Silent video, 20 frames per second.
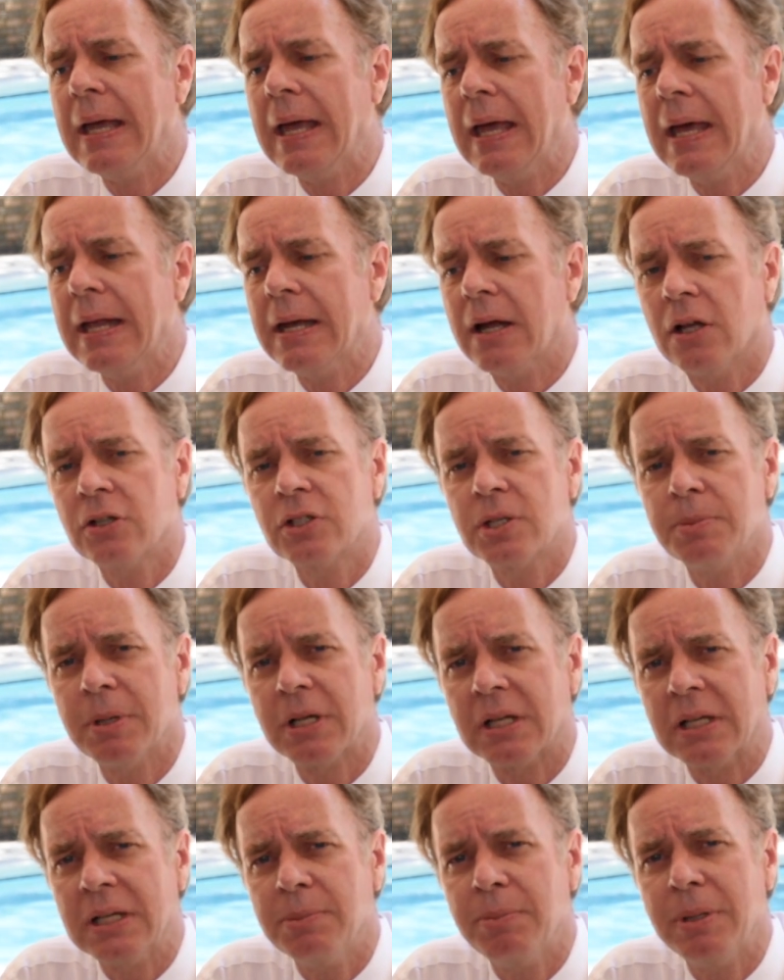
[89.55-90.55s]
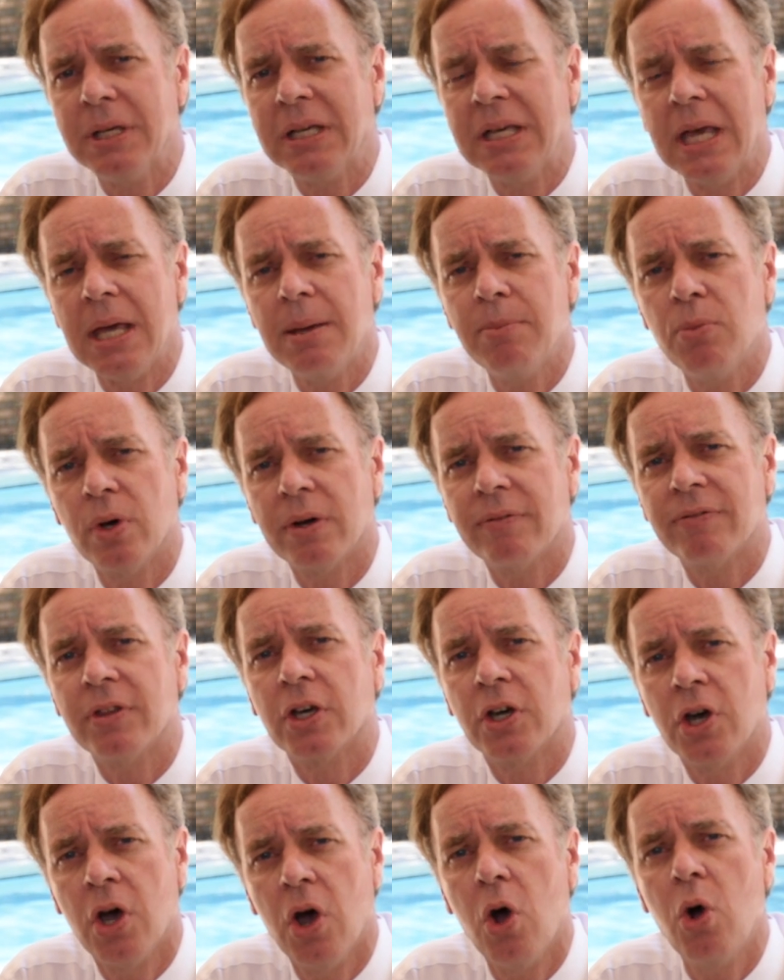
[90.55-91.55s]
and ultimately became one of
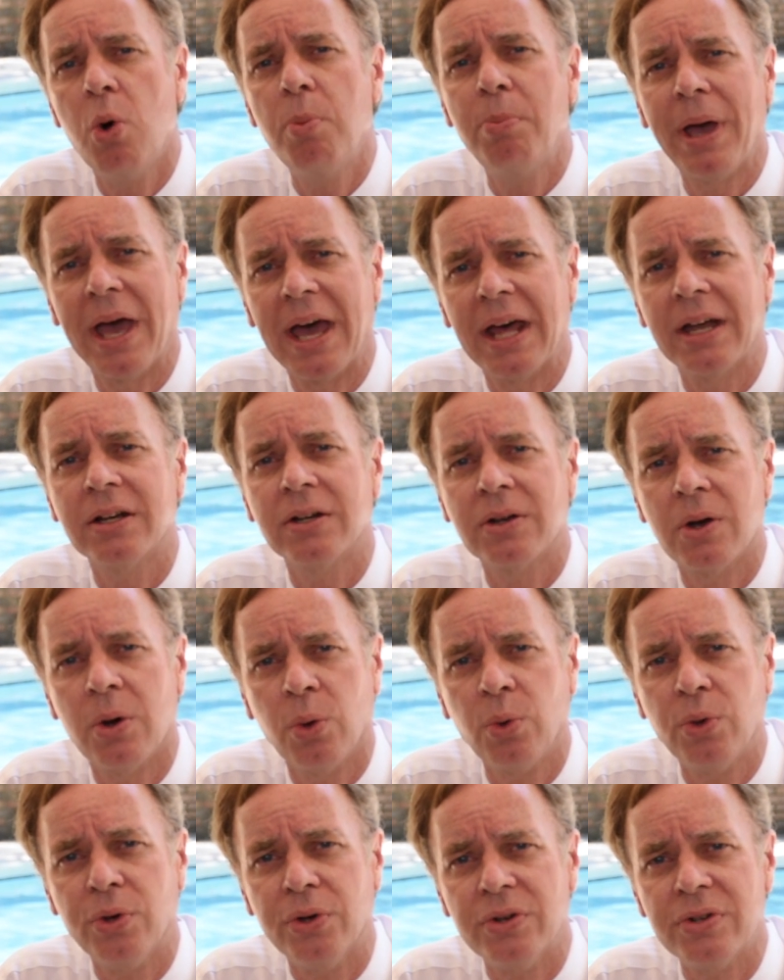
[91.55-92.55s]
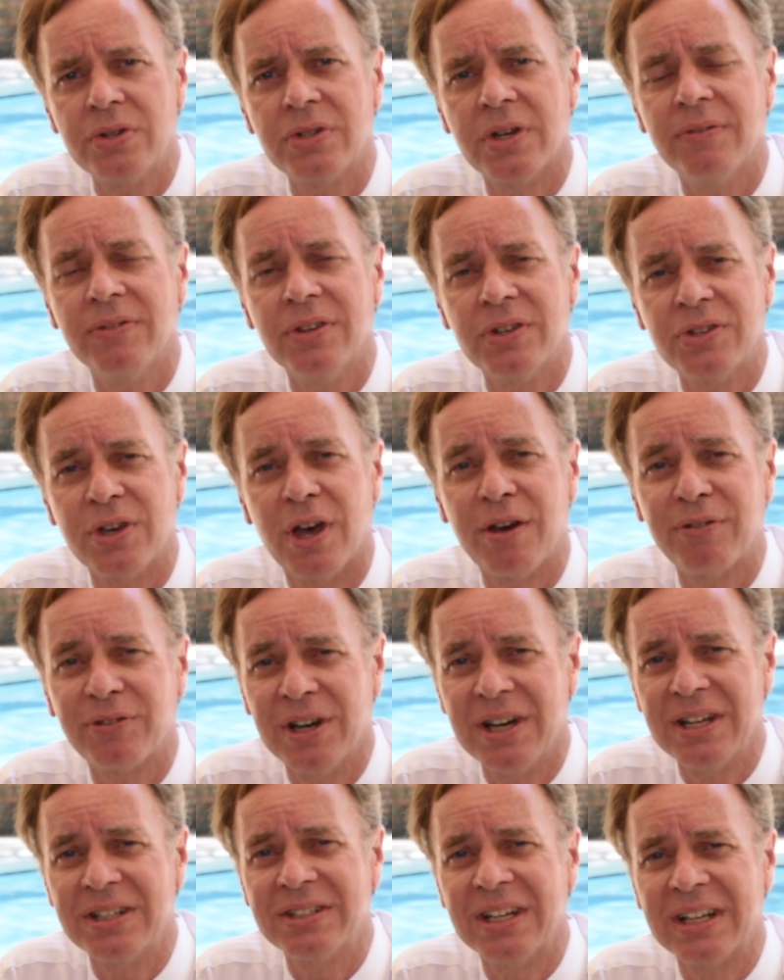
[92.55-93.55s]
the co-patent holders of the soft
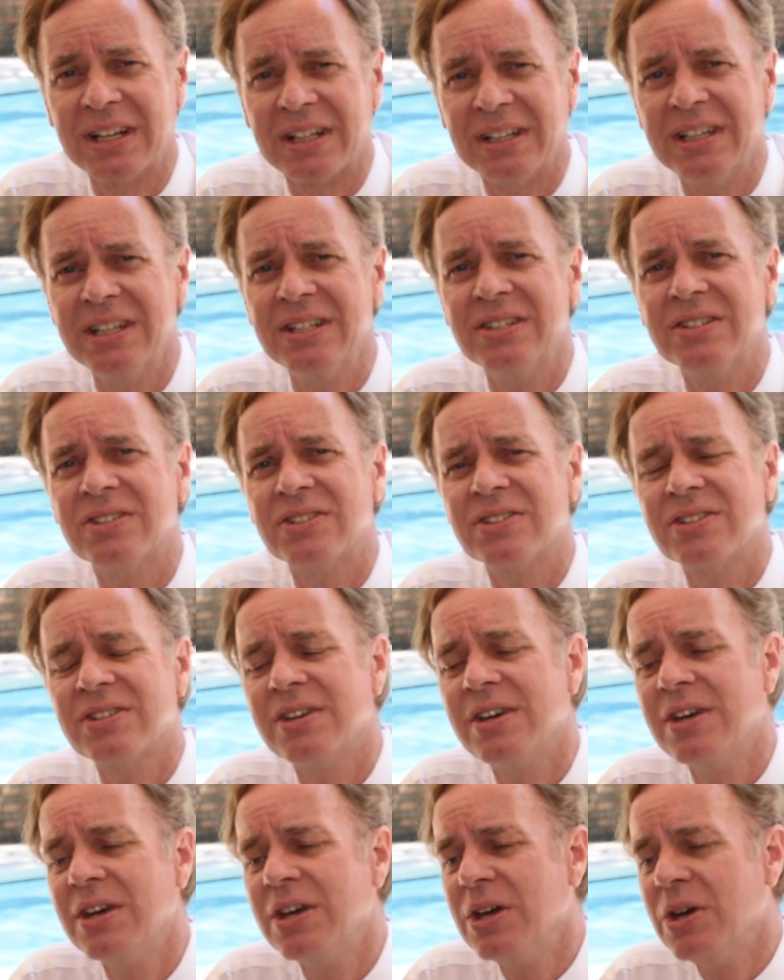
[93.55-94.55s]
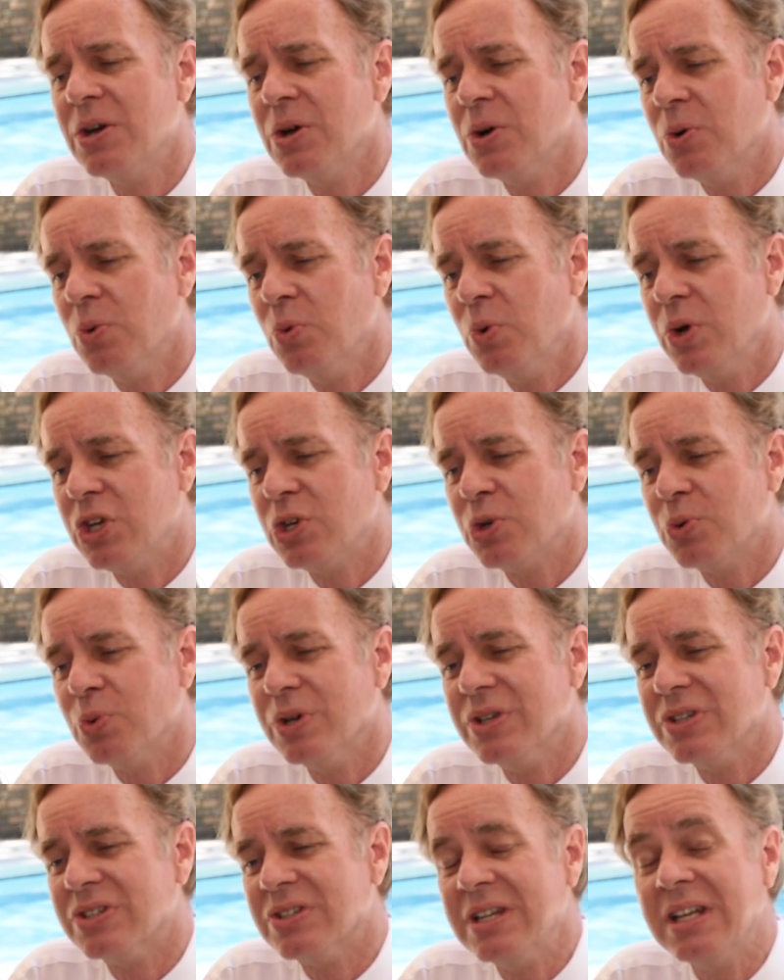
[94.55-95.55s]
contact lens, which
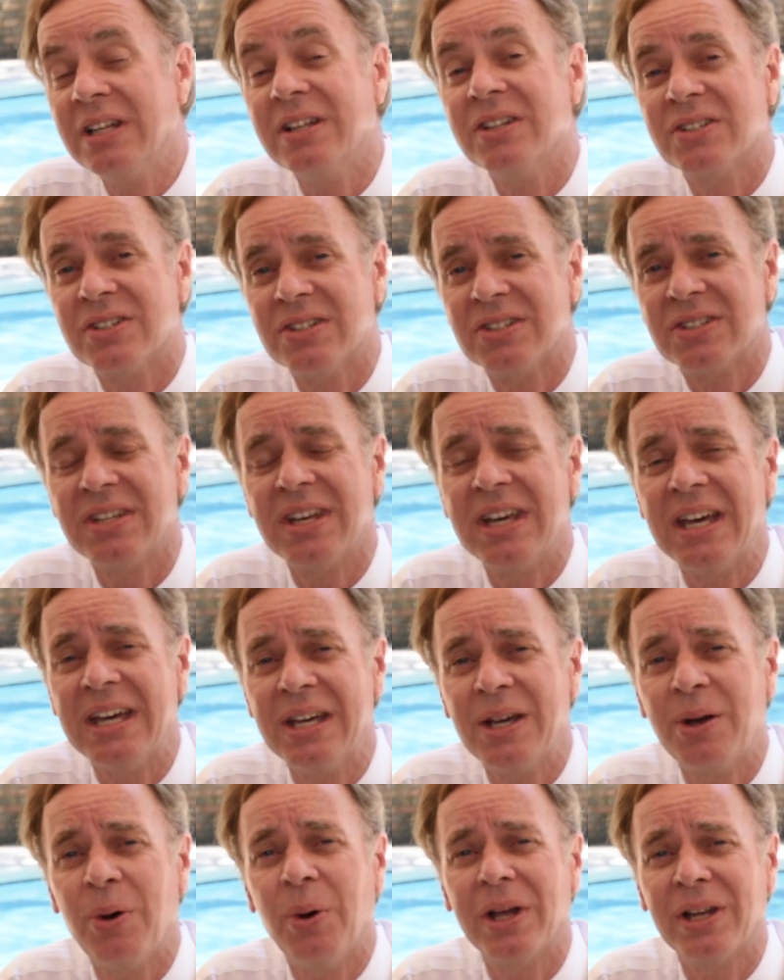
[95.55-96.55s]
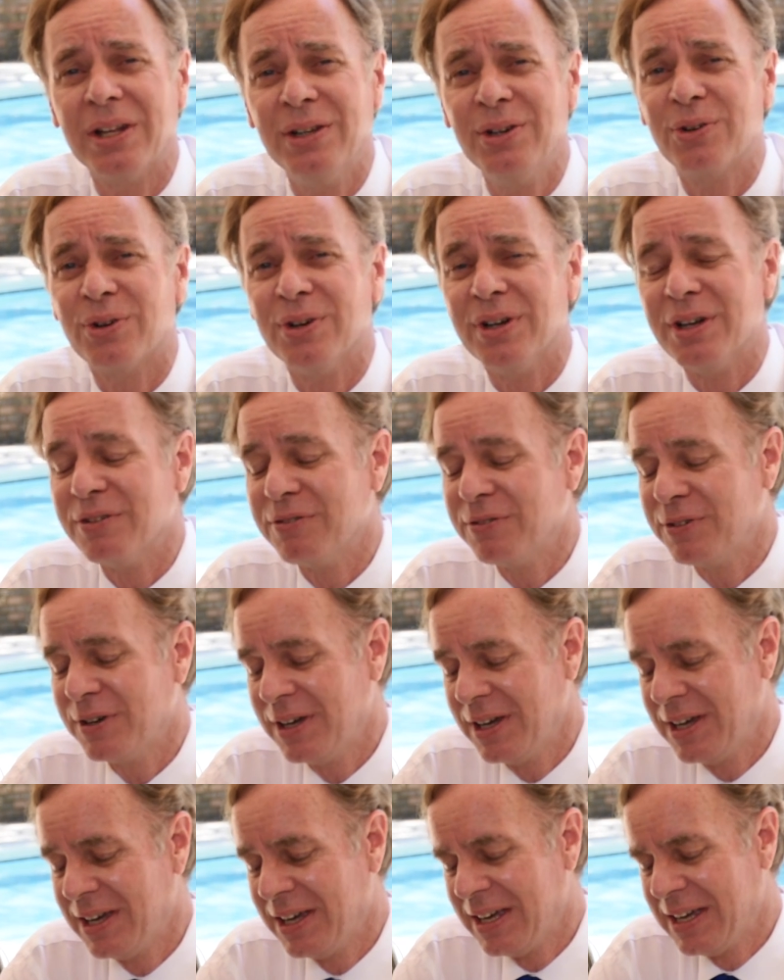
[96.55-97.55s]
was, needless to say, quite lucrative.
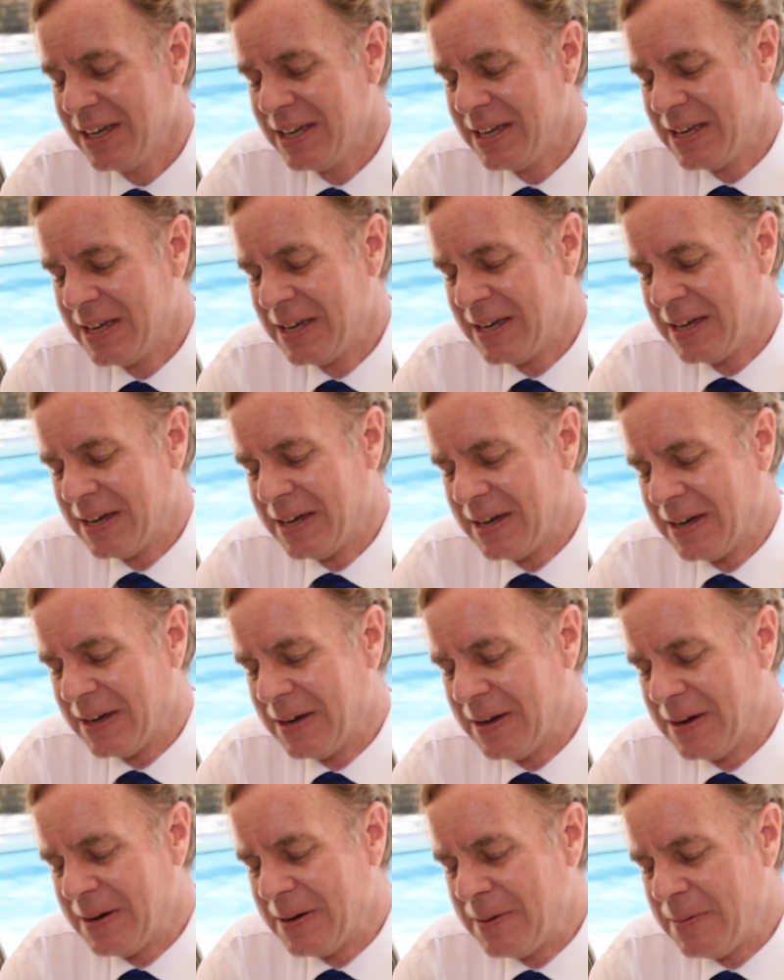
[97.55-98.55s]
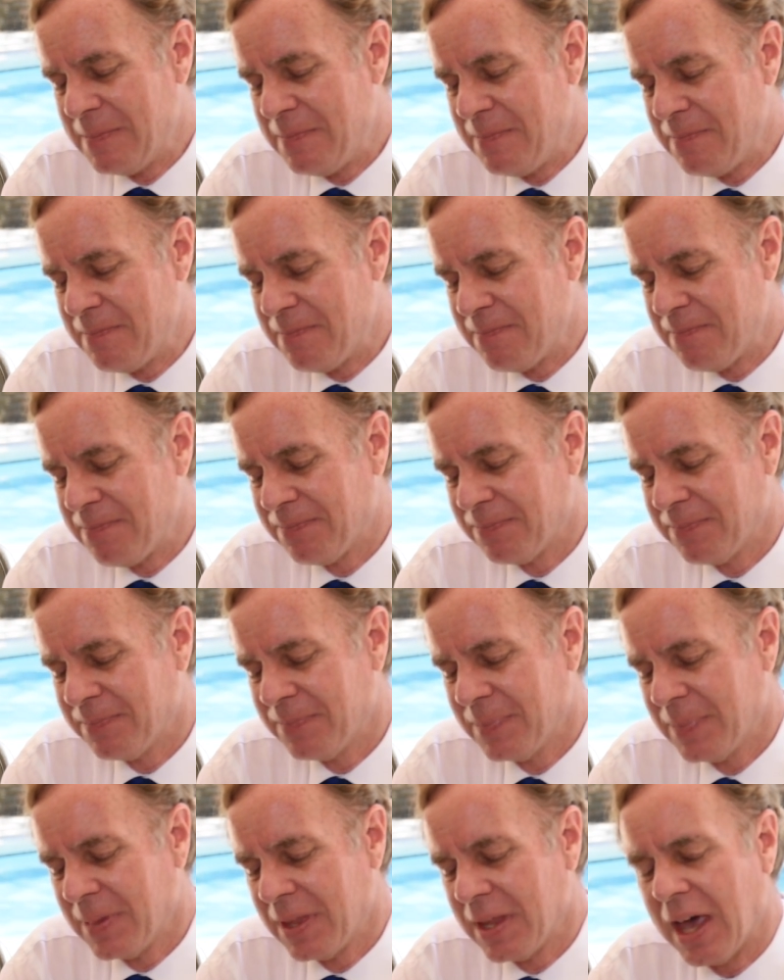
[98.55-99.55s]
Out
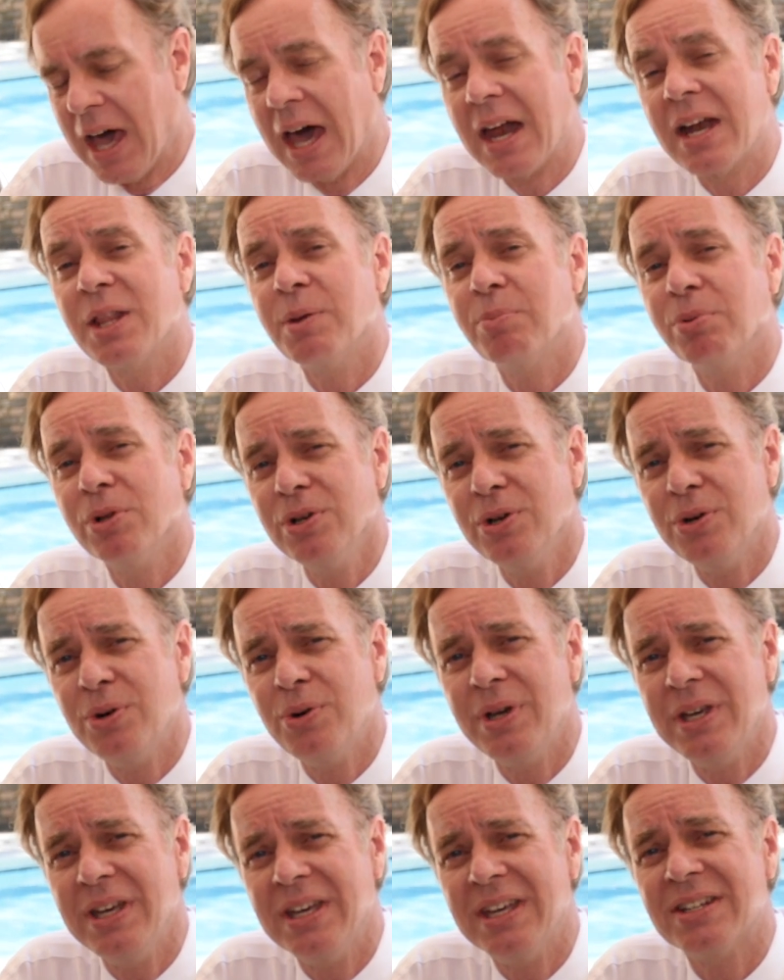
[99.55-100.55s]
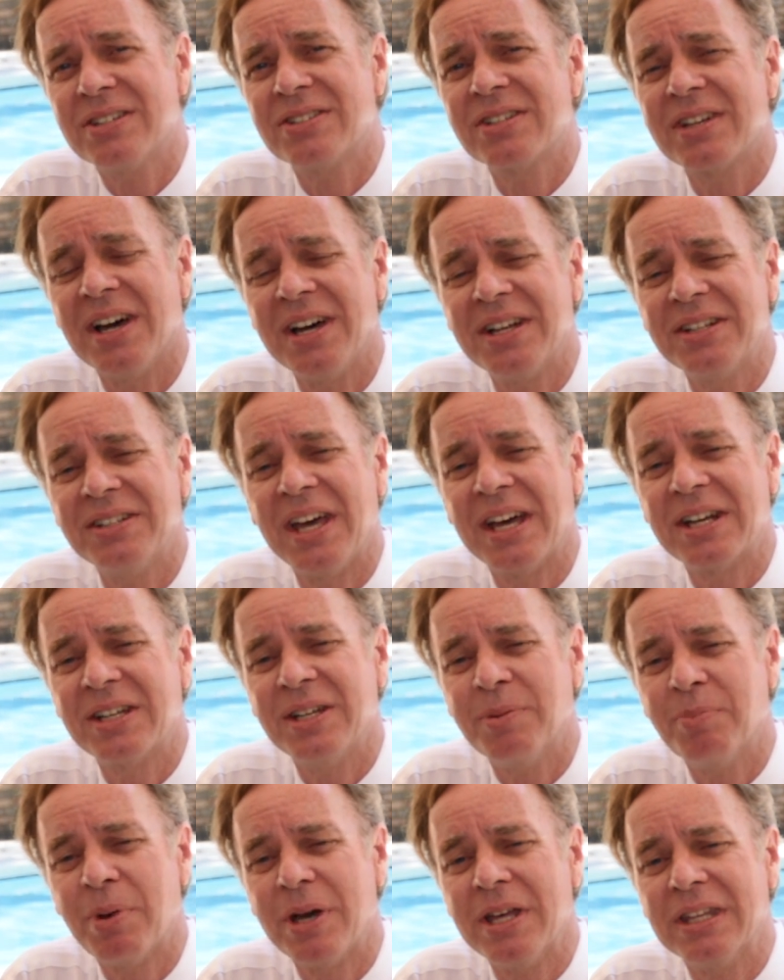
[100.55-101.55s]
of the blue, he gets
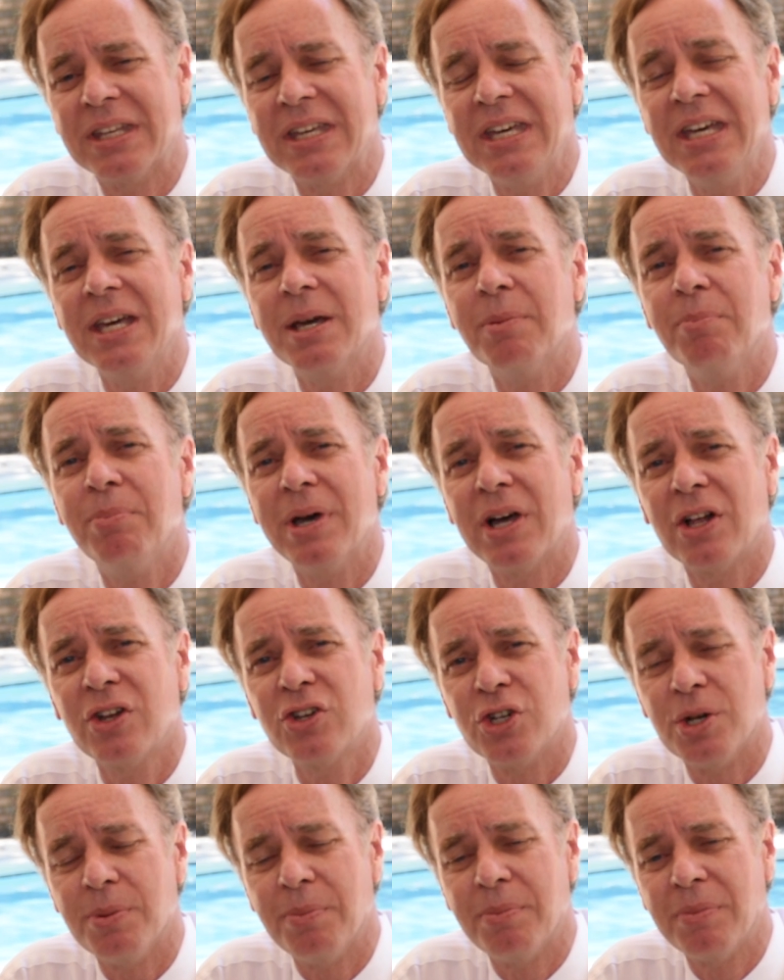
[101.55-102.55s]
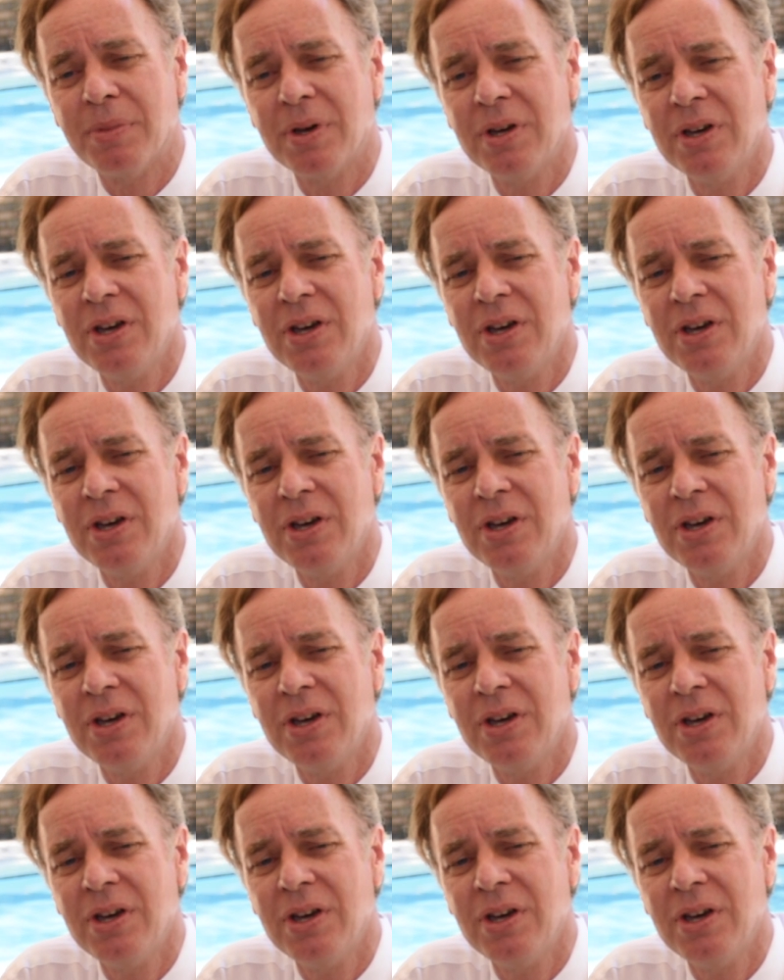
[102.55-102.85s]
contacted by the King of Belgium,